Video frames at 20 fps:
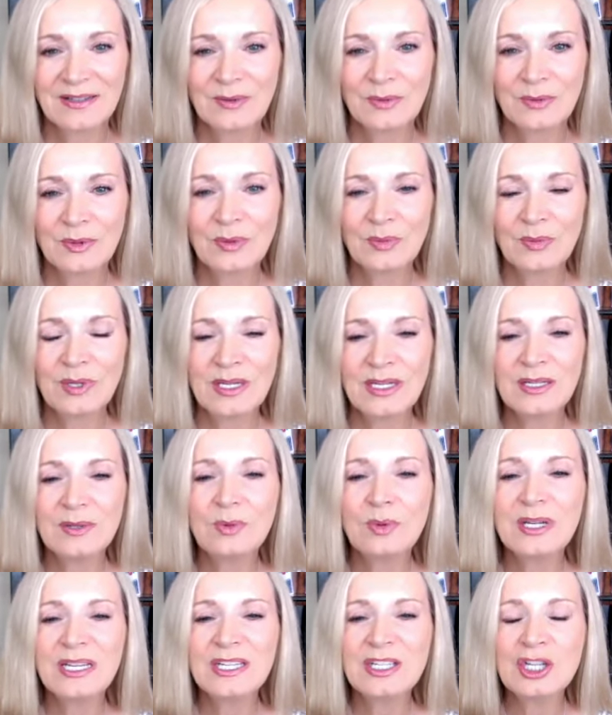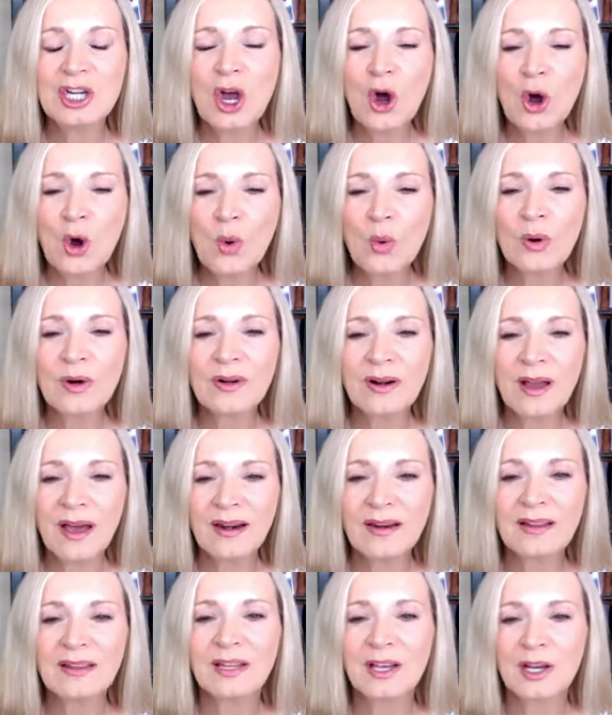when we we know we're
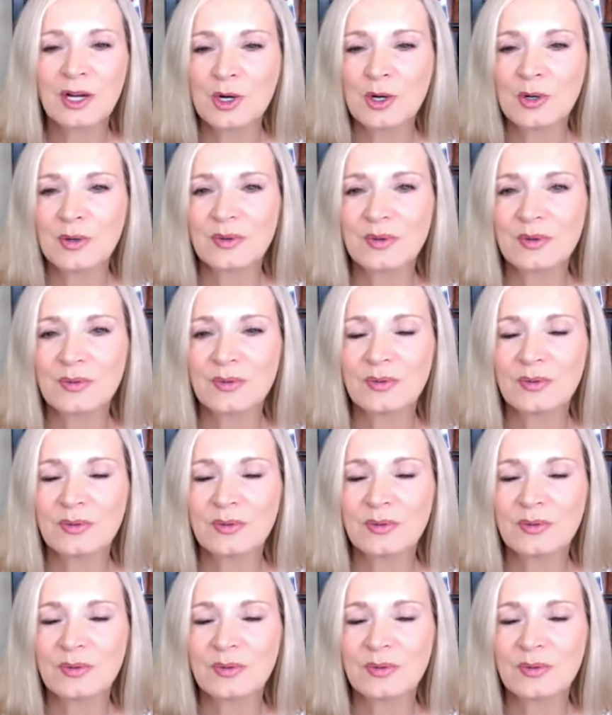not alone